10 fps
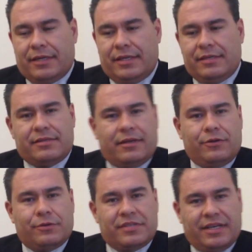East San
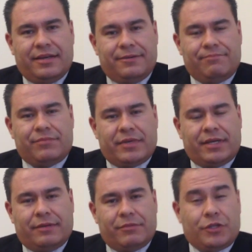Jose,
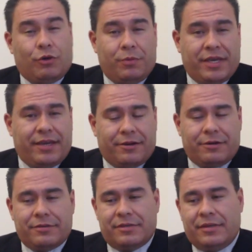Adobe
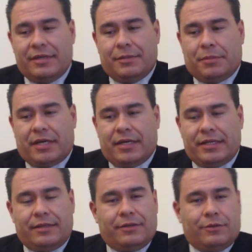Acres,
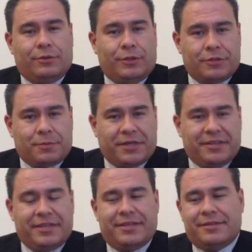Pajarito, Los
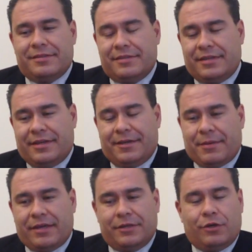Padillas.
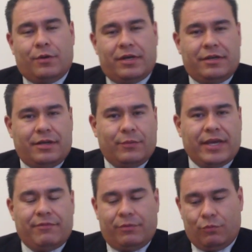I could go on and on. We
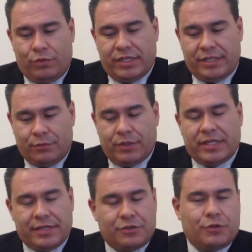have a really,
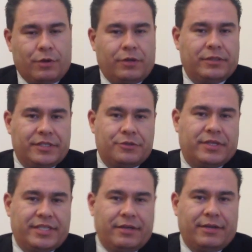really historical
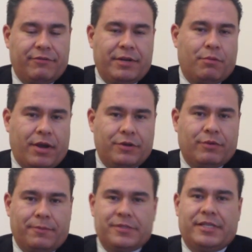district here, and I'm very proud to
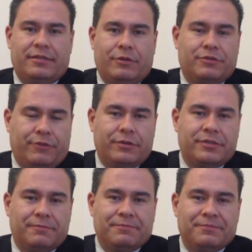represent those folks.